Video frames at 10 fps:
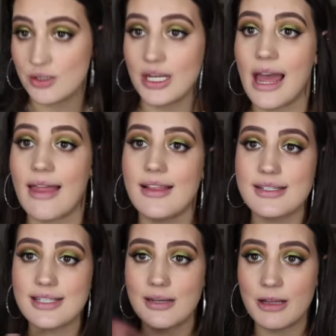So yeah,
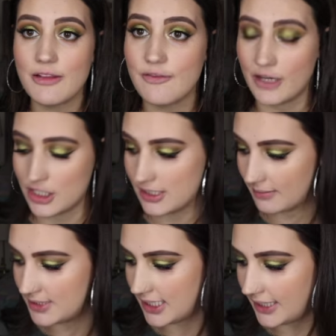this is gonna be the first
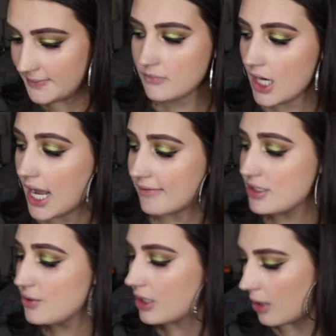update. I have
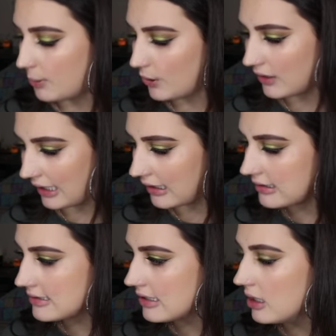to do a couple
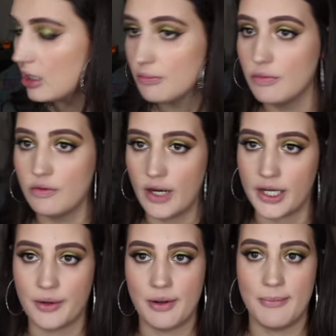things before I
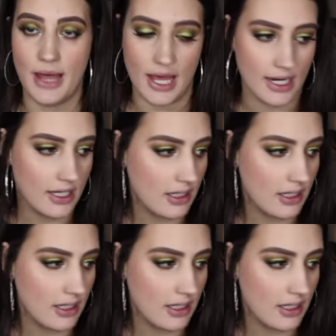go to bed.